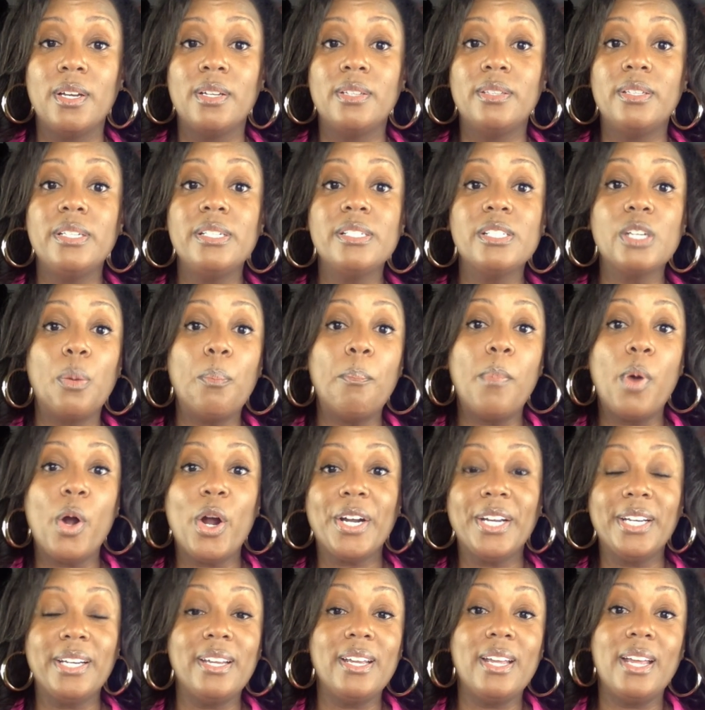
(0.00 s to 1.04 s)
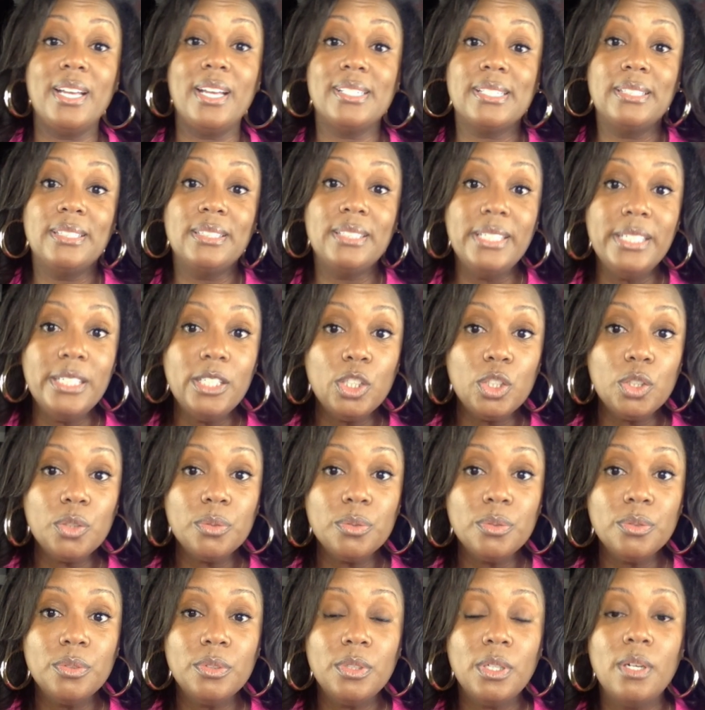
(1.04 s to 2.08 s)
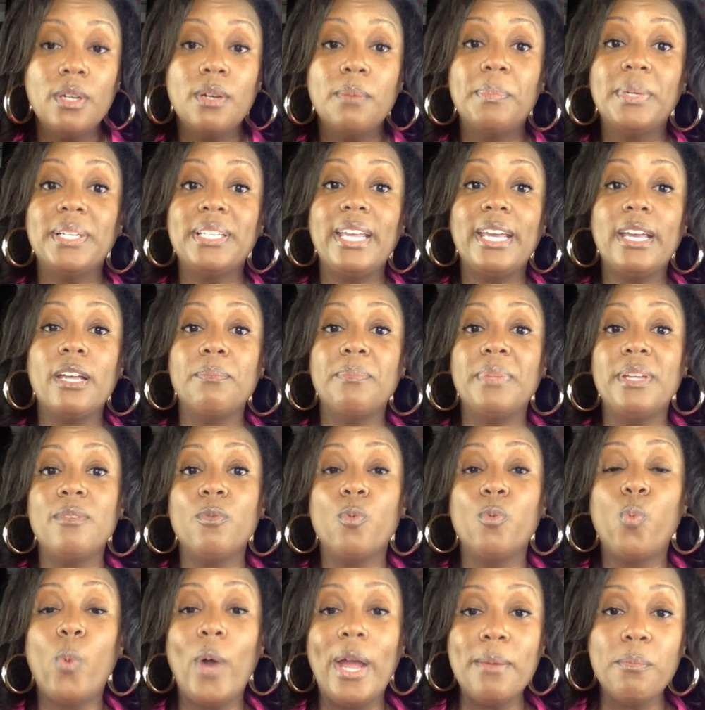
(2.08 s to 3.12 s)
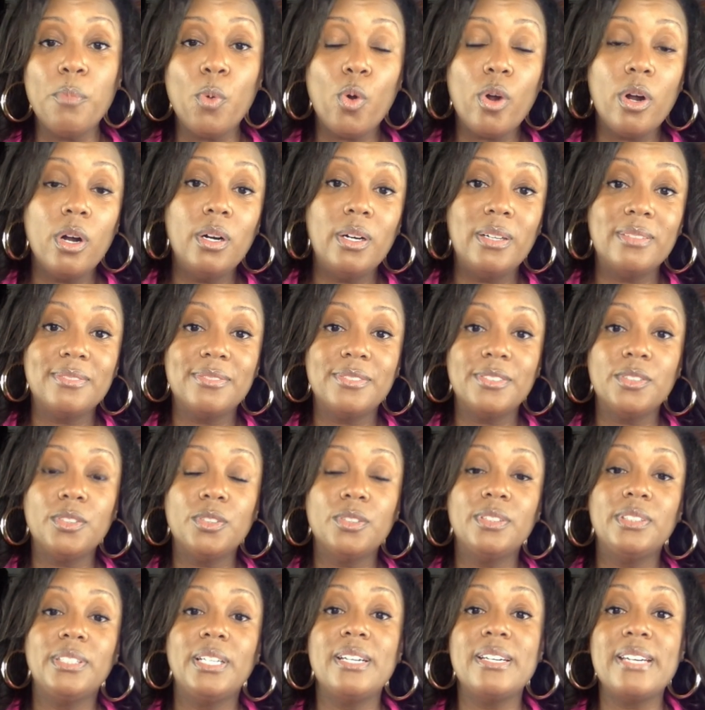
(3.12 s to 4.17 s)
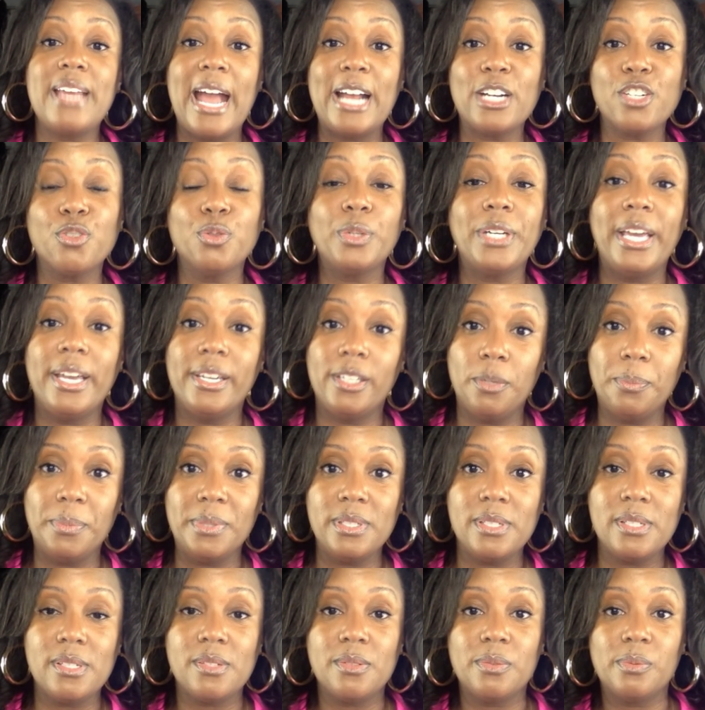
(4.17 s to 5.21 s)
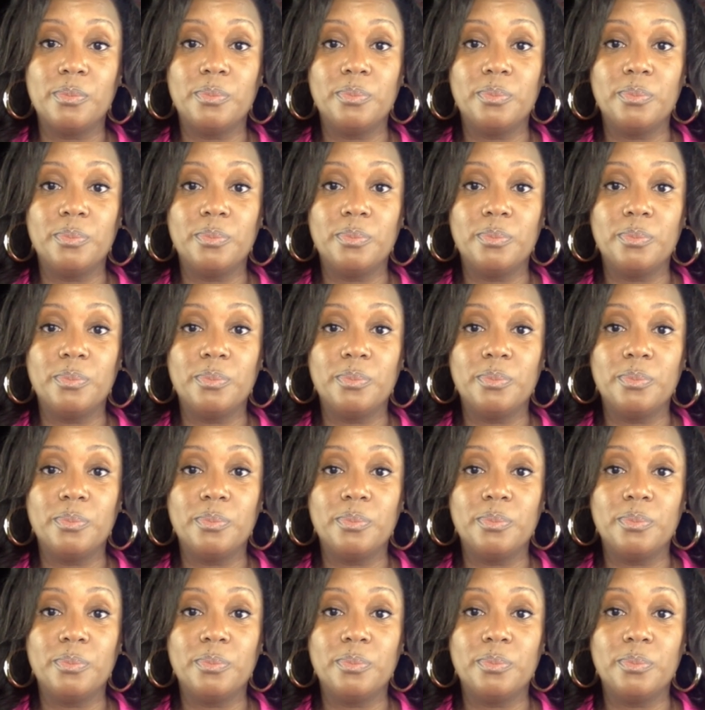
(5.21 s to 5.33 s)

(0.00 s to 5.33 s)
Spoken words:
These are marketed as legal, but they can be way more harmful than natural cannabis.